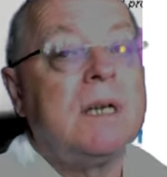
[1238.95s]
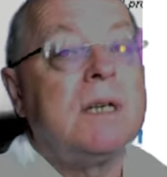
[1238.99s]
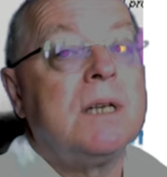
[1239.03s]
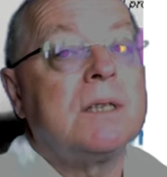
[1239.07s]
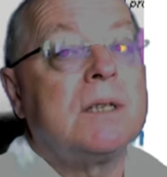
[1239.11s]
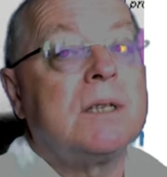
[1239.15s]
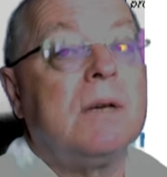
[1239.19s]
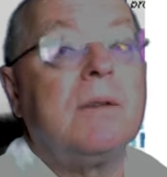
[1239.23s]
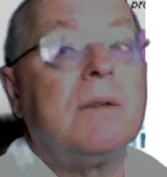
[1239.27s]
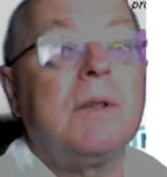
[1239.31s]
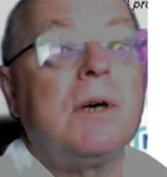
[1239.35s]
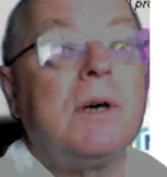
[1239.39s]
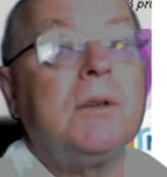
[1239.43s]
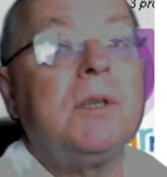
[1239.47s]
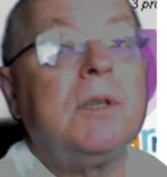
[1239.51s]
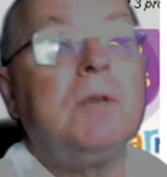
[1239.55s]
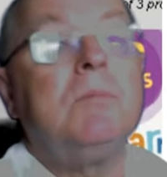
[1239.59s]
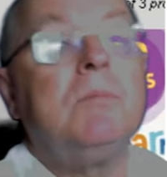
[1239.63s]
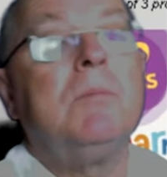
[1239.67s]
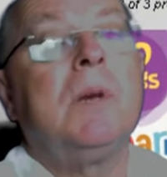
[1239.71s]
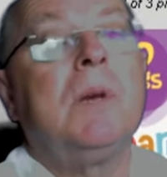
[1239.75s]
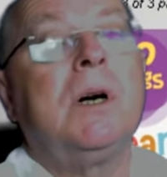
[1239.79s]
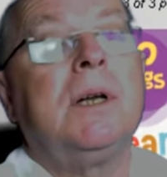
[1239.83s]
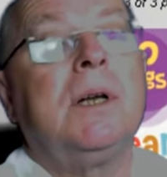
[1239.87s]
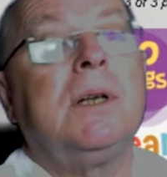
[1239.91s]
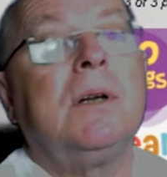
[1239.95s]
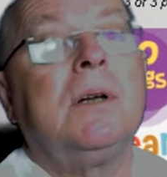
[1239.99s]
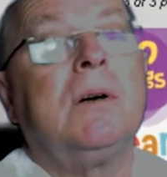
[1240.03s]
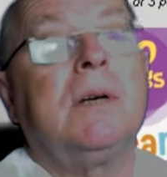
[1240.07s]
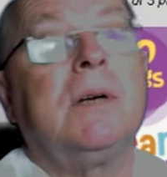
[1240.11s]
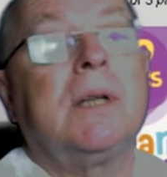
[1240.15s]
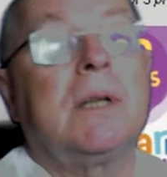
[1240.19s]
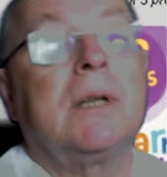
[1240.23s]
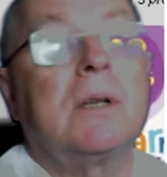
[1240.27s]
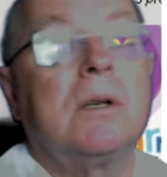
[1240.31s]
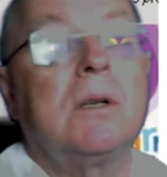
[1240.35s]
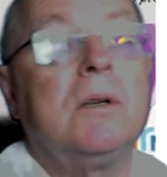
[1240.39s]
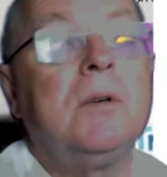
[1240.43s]
So though you might not
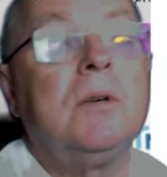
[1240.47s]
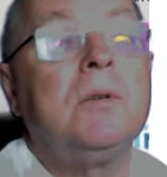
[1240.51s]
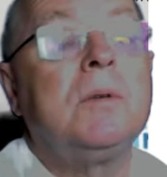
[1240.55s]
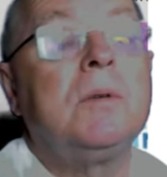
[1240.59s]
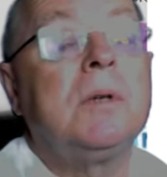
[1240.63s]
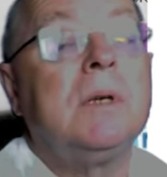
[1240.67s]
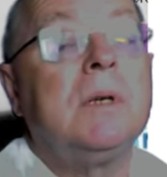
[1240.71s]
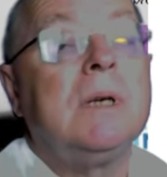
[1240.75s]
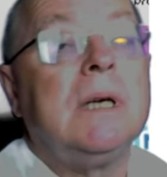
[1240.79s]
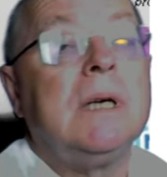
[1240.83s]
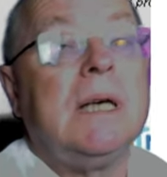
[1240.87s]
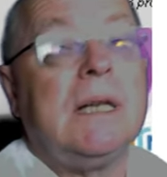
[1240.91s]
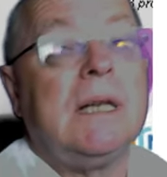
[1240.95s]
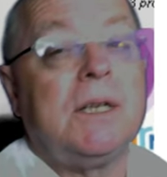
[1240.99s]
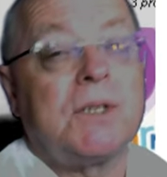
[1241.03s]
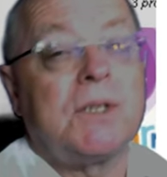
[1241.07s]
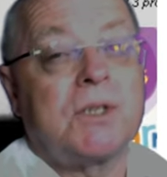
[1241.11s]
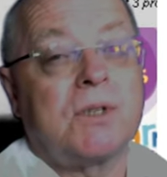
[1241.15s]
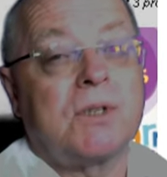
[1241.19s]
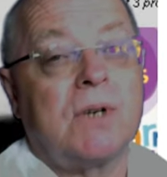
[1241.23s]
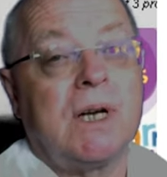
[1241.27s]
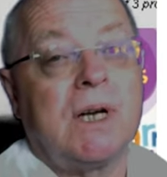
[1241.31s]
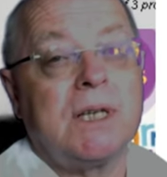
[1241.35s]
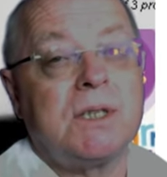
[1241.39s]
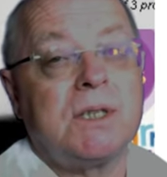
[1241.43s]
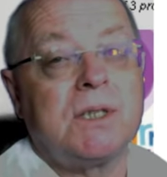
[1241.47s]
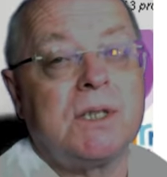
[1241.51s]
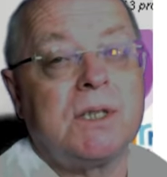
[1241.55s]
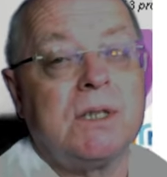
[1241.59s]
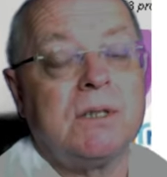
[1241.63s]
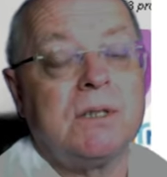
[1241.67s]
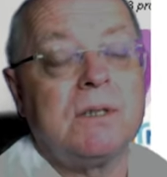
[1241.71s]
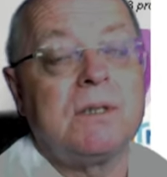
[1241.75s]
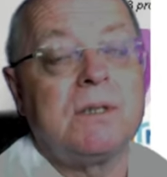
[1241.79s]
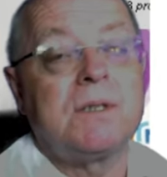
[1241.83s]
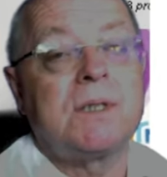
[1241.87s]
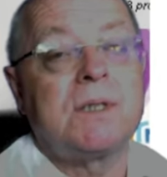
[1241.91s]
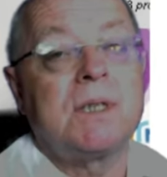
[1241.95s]
include
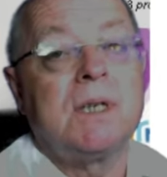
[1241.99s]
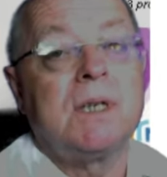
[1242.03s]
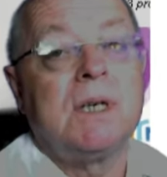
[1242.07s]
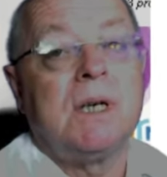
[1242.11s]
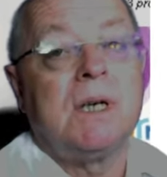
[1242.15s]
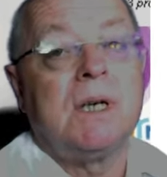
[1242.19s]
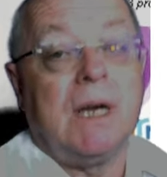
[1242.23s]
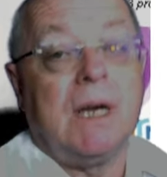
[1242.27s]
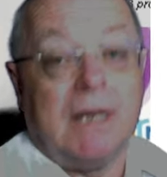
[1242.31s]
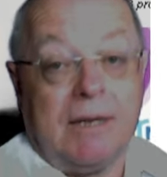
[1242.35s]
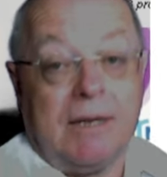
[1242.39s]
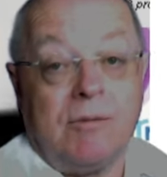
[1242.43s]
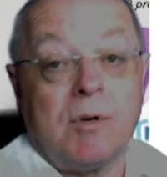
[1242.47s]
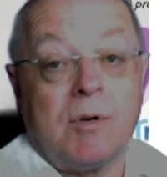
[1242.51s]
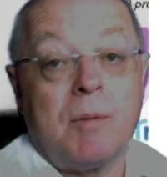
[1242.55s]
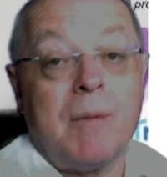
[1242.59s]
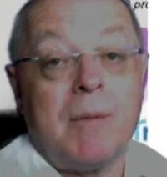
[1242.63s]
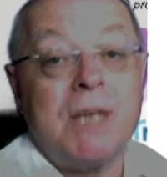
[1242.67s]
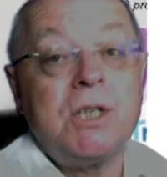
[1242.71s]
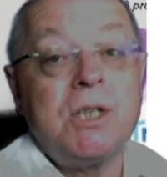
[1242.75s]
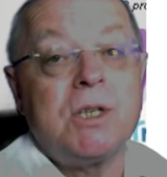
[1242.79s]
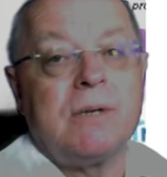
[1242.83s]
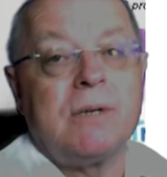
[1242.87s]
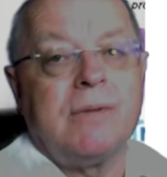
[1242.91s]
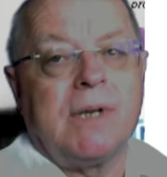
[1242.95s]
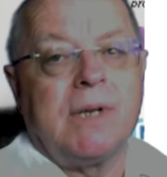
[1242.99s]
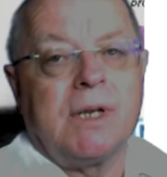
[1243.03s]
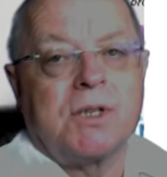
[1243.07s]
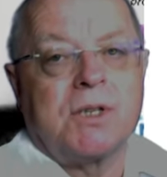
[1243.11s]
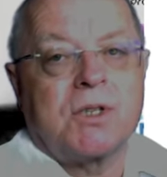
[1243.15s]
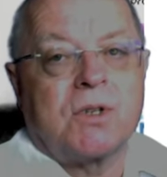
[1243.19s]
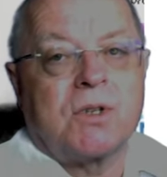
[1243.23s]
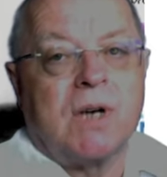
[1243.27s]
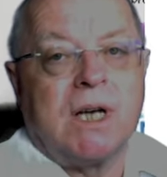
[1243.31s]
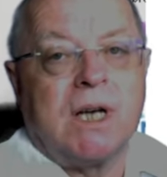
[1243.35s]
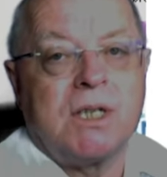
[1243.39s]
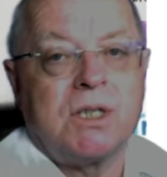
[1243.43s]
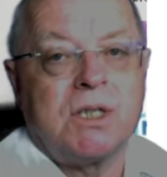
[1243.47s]
illustrations, even a mention of
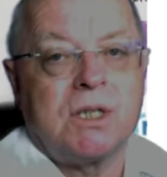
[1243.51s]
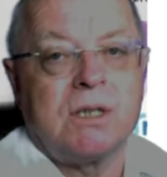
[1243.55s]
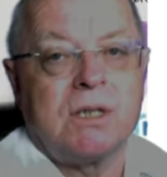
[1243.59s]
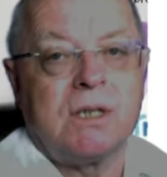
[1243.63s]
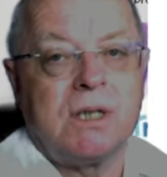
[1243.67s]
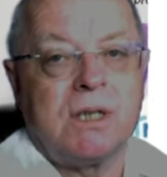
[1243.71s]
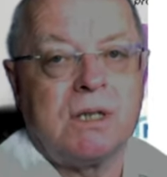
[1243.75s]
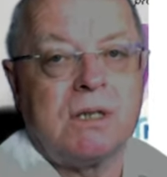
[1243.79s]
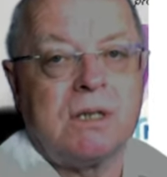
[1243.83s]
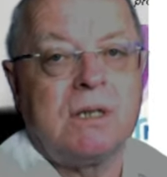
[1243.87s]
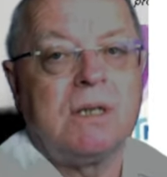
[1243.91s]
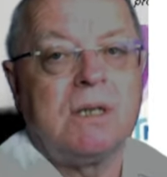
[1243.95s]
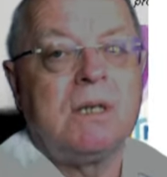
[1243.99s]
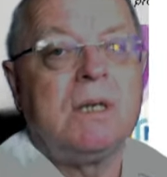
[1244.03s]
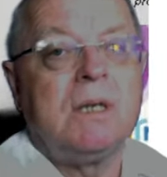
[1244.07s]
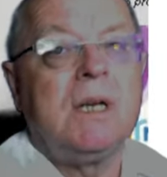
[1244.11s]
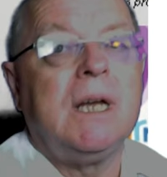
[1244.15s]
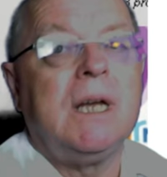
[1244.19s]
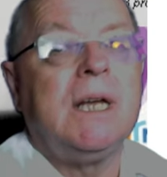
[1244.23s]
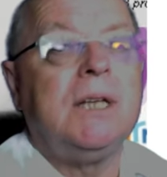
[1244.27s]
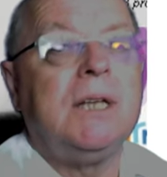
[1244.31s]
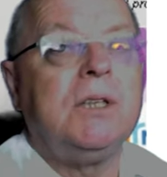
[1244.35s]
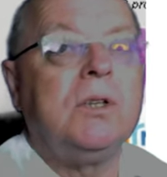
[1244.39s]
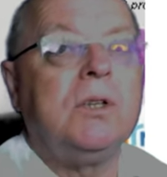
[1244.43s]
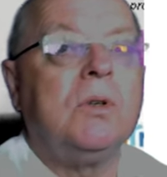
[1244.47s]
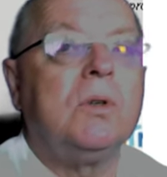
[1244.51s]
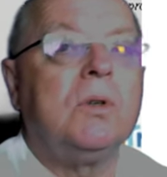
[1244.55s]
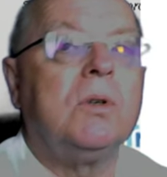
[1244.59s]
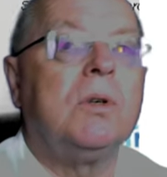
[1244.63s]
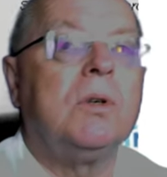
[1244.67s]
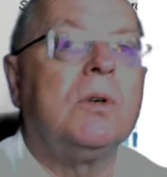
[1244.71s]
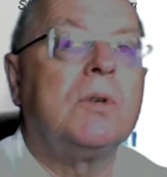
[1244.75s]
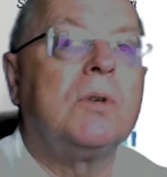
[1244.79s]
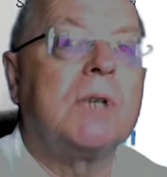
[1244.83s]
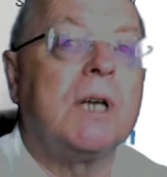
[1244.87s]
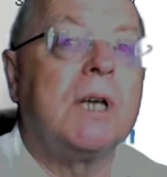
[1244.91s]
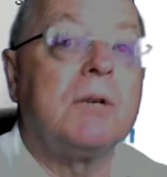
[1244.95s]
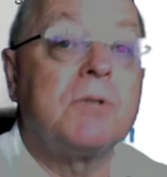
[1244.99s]
illustration in your
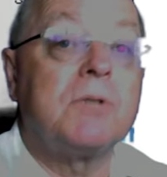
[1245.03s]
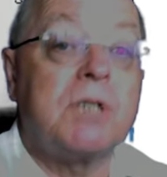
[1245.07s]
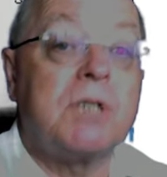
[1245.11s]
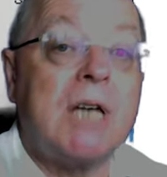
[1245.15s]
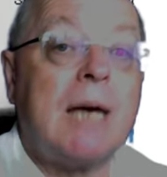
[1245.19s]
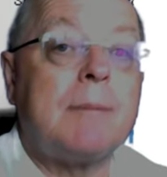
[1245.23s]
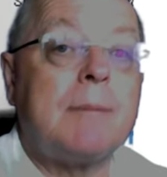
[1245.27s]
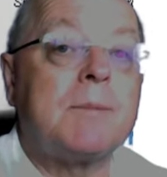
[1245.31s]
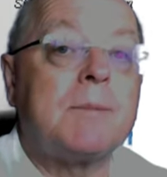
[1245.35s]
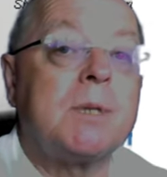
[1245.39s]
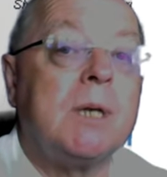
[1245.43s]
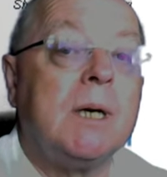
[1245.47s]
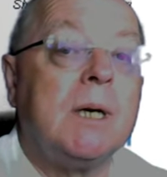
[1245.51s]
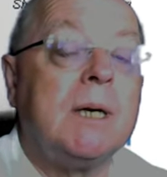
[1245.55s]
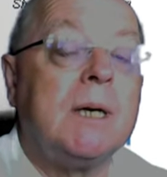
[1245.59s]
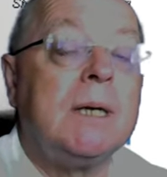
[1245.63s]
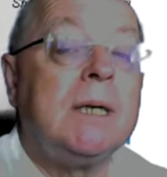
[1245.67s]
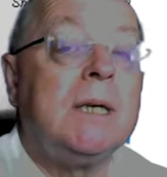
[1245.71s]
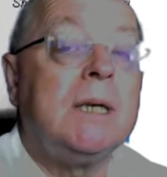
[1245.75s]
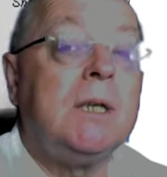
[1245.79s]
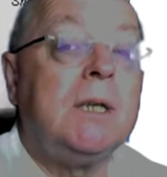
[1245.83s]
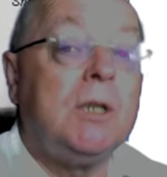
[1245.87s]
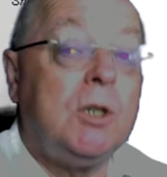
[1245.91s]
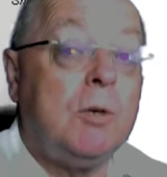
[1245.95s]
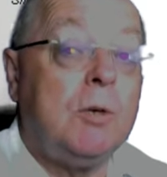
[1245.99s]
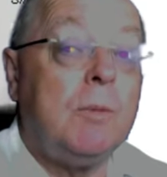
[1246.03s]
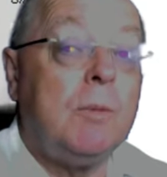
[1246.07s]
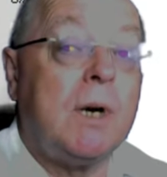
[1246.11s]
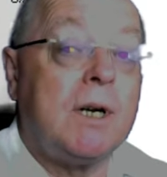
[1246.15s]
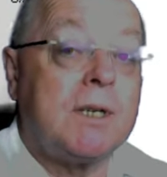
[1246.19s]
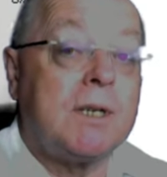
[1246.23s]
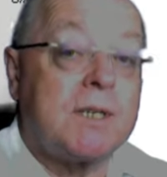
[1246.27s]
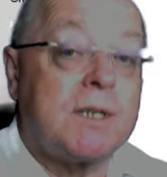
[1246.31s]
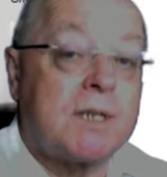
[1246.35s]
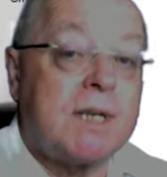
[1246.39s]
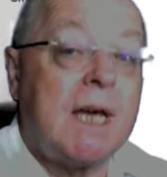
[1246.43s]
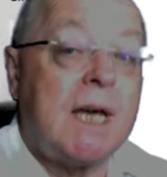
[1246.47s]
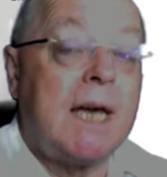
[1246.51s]
audio chapter, you
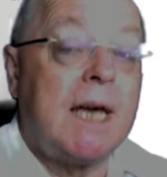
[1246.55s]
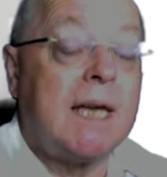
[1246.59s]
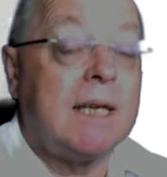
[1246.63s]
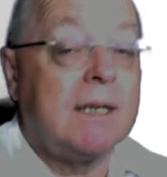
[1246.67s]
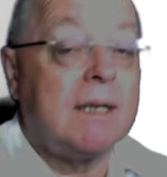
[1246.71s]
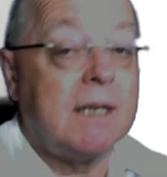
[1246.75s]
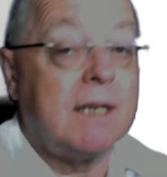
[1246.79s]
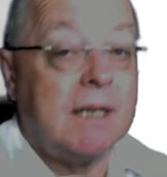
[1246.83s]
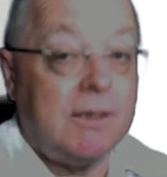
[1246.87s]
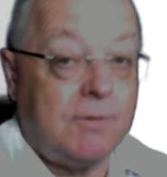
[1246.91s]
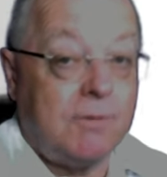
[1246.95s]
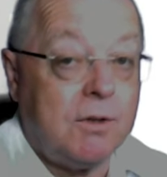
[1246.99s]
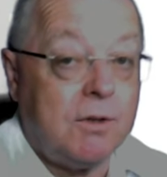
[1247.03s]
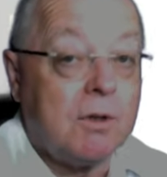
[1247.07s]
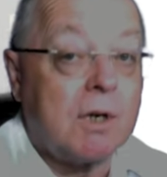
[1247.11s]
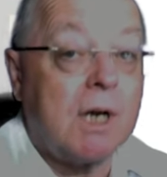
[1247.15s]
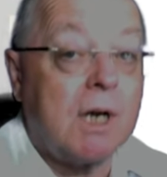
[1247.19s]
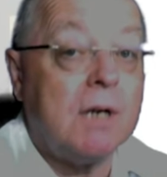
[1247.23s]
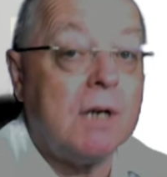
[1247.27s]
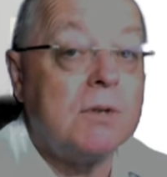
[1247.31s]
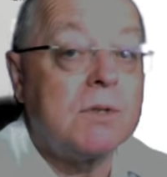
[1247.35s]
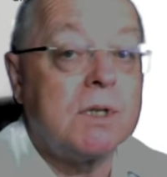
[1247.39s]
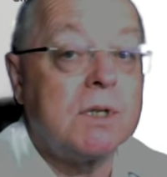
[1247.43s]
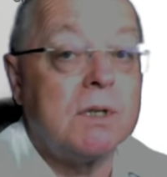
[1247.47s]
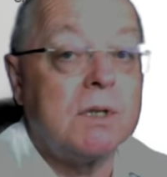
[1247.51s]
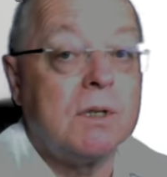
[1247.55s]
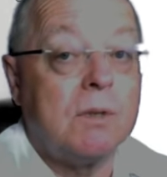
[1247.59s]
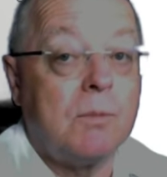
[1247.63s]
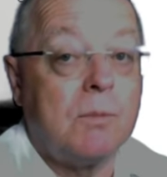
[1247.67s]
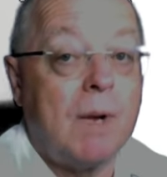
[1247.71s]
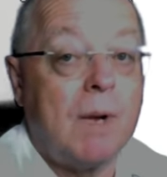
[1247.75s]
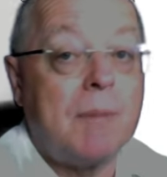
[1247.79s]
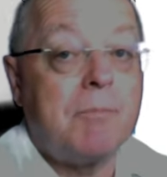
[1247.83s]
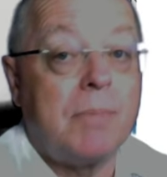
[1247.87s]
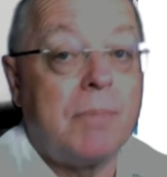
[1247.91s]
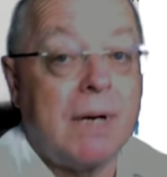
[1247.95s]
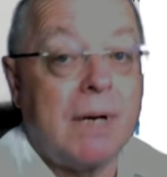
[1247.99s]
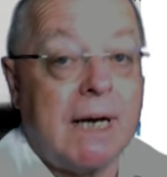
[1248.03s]
might say that if you go to the
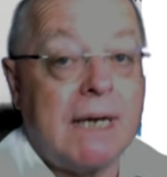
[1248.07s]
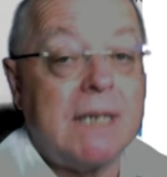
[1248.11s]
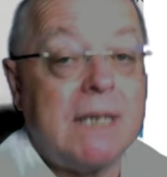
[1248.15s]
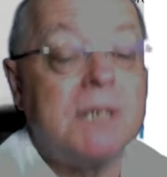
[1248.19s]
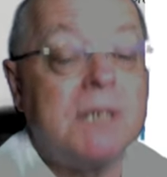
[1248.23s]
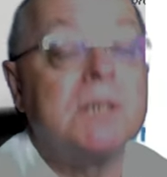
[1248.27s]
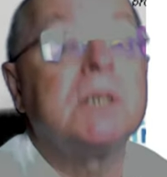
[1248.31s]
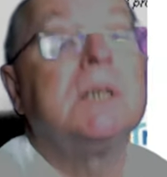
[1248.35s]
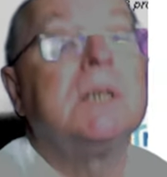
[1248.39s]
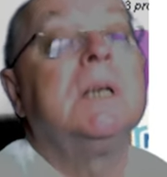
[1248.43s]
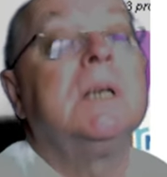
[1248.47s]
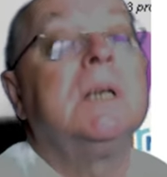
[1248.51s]
web page